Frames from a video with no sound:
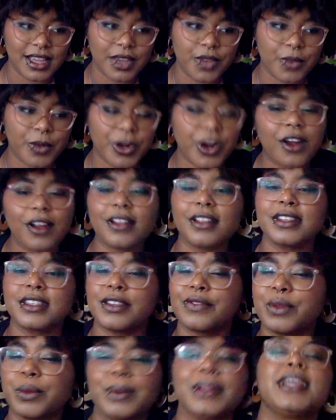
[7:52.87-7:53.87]
regardless
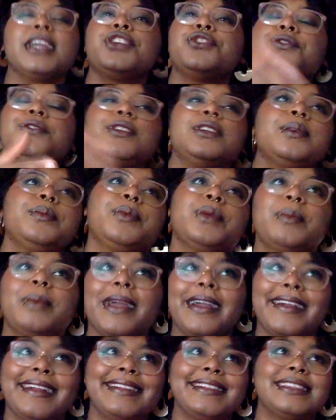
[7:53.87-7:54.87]
of the relationship with
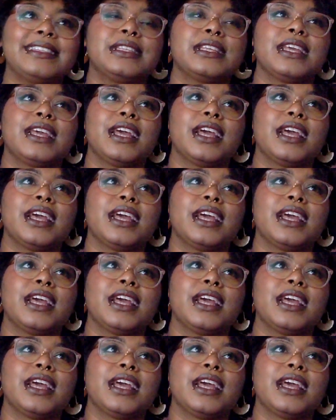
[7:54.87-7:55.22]
parents,